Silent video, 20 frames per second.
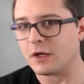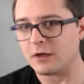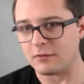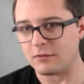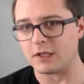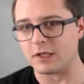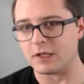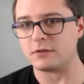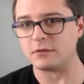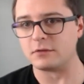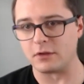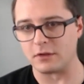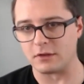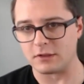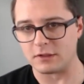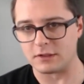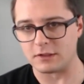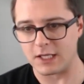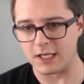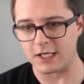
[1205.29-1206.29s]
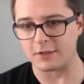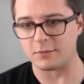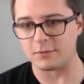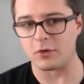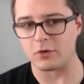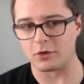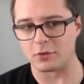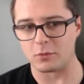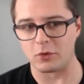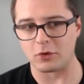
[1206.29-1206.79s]
right, starting to take
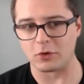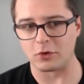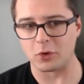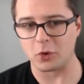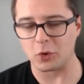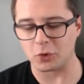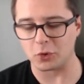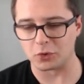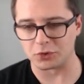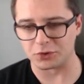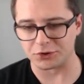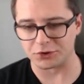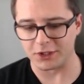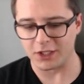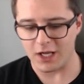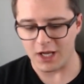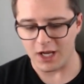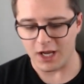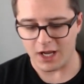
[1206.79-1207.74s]
more and more hold,